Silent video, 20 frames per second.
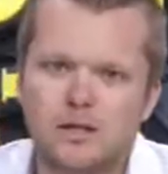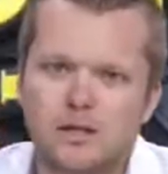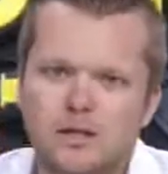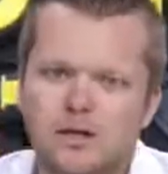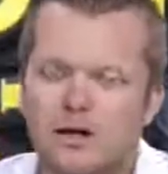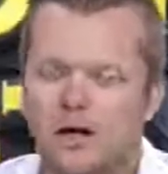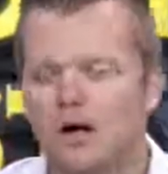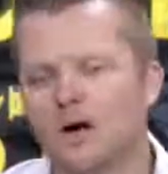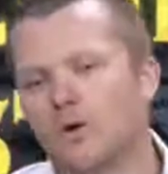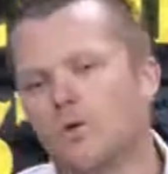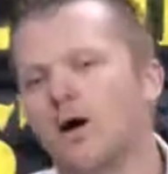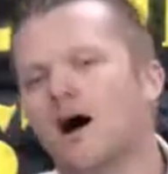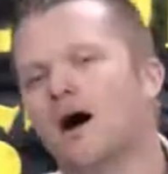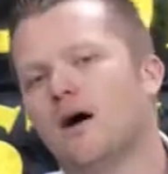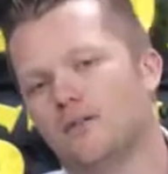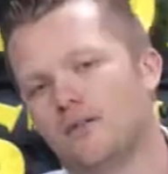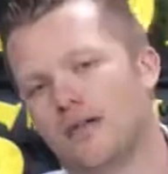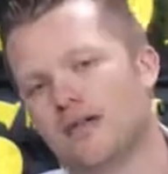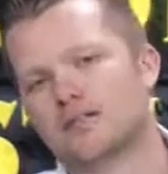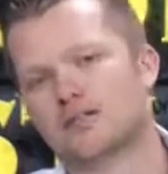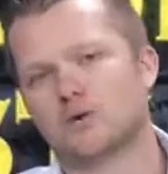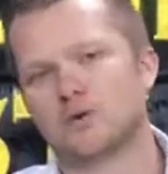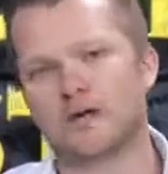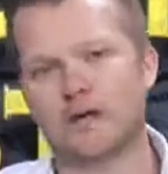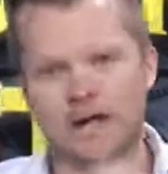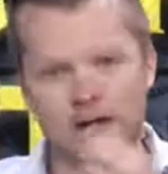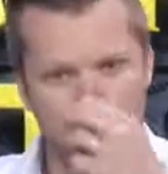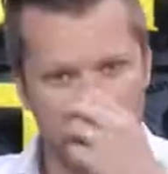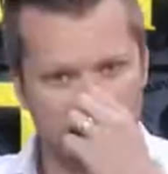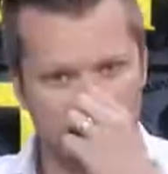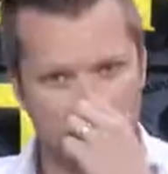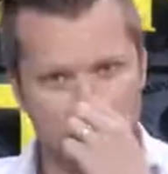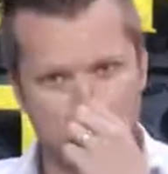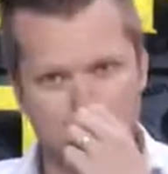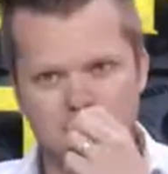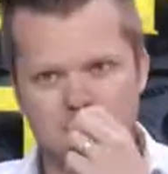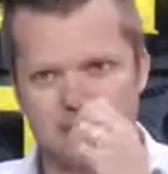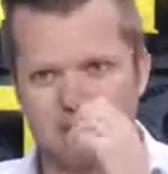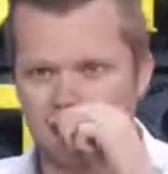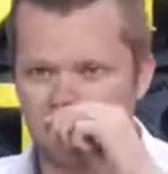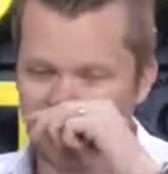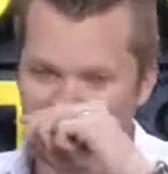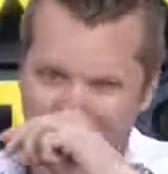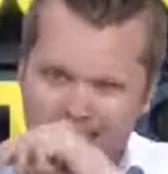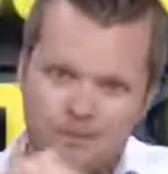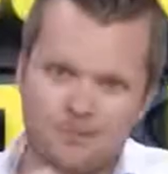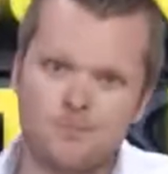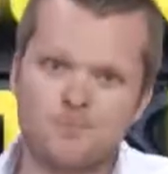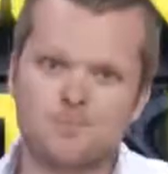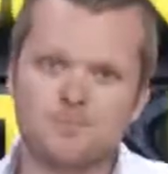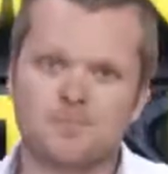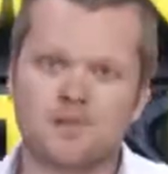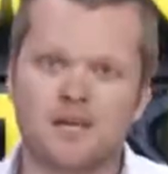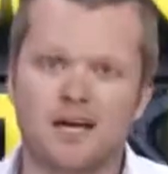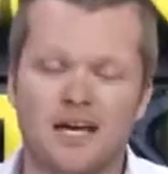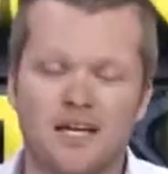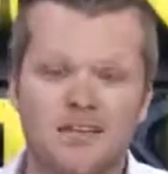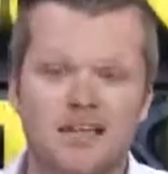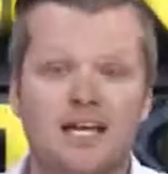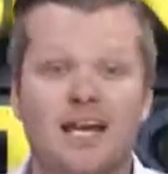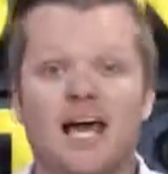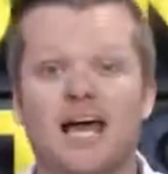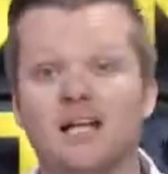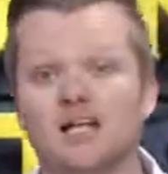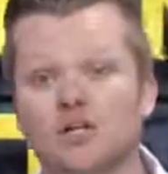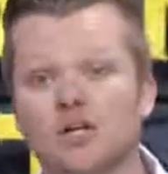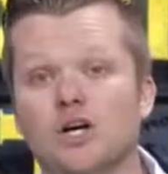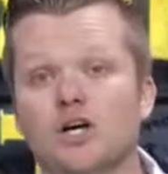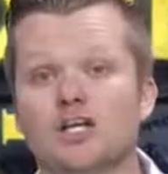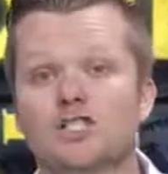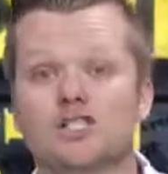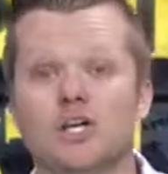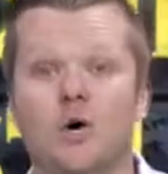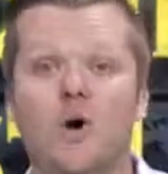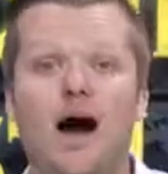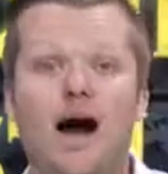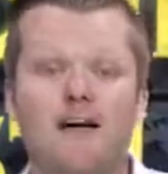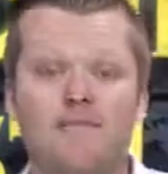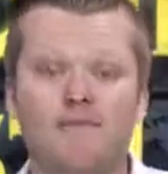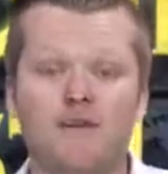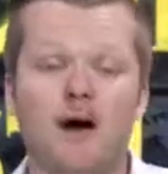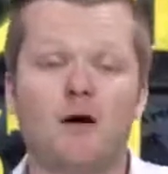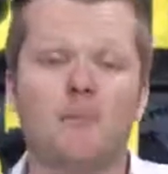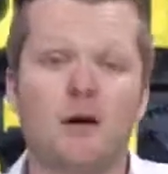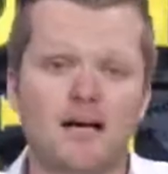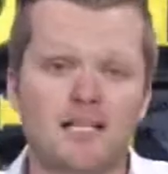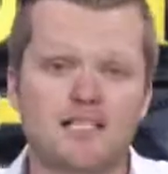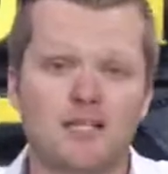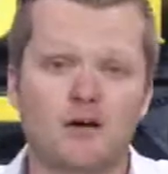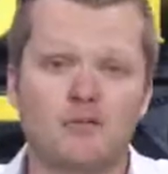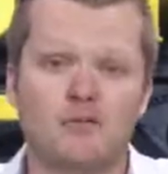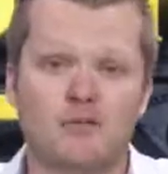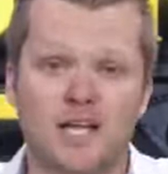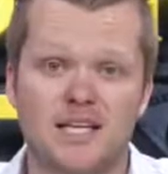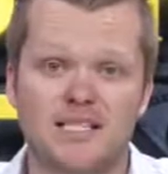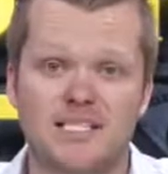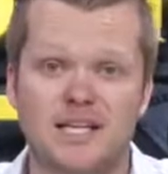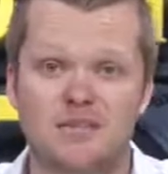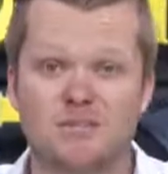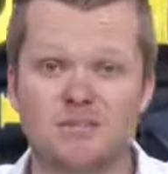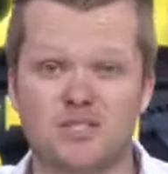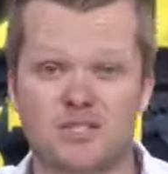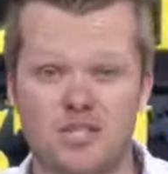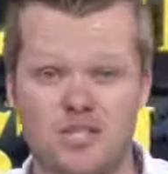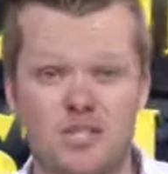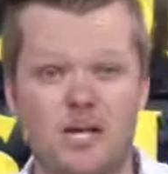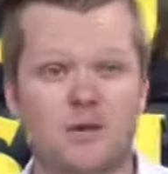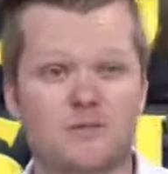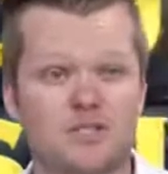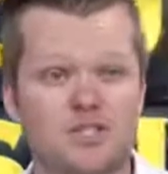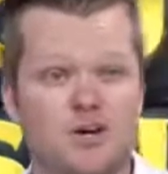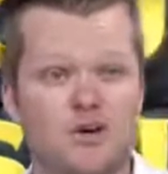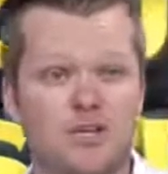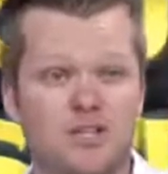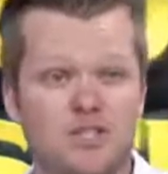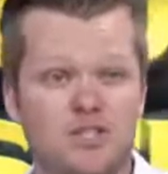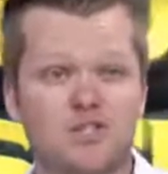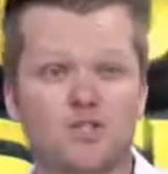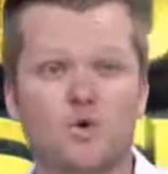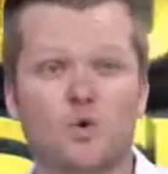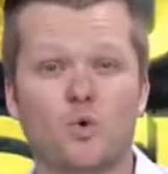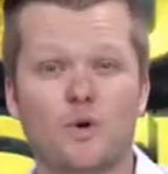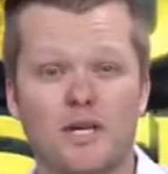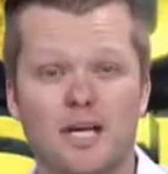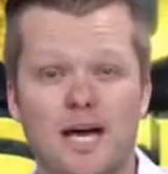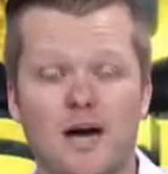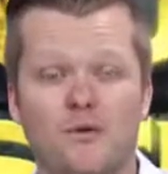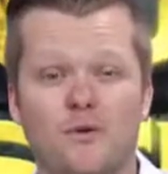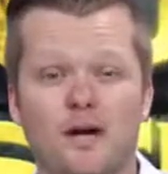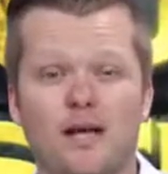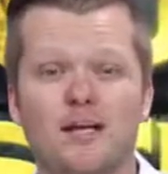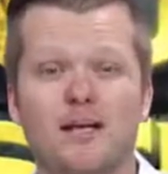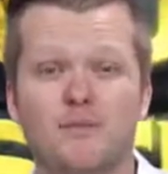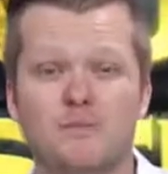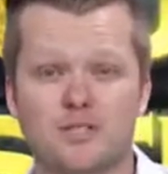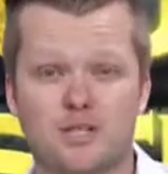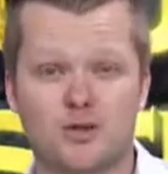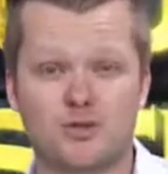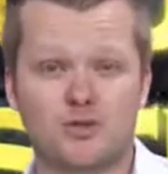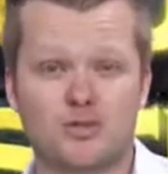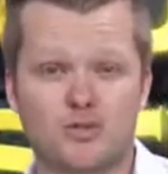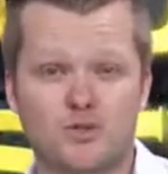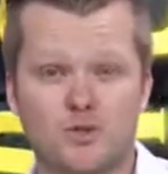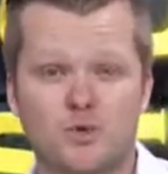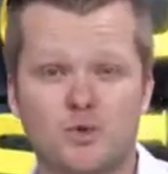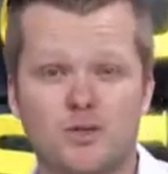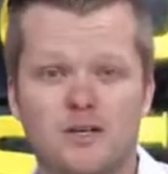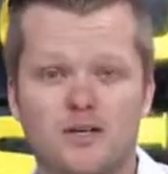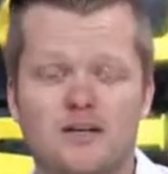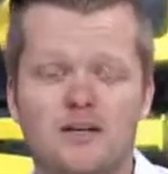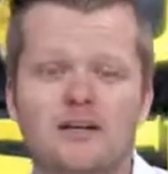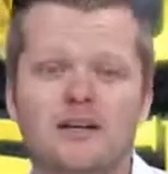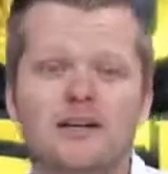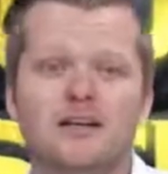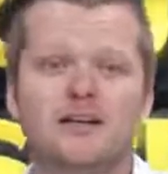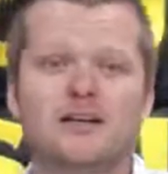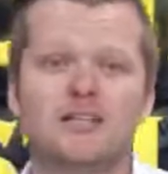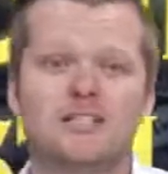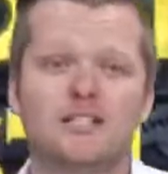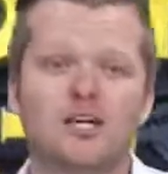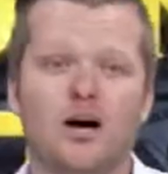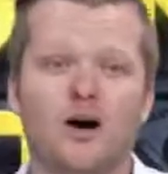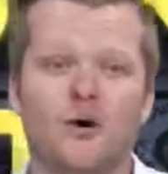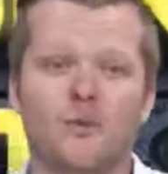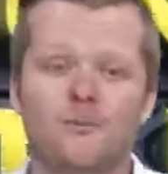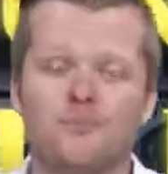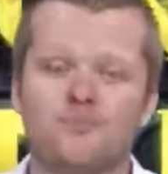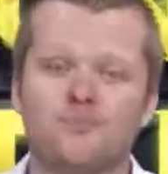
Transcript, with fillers: Oh, wow, that's great. I'd be interested in that. And then, hey, look, so I found myself in that same position. I'm starting the story now, right? I'm starting the story. So,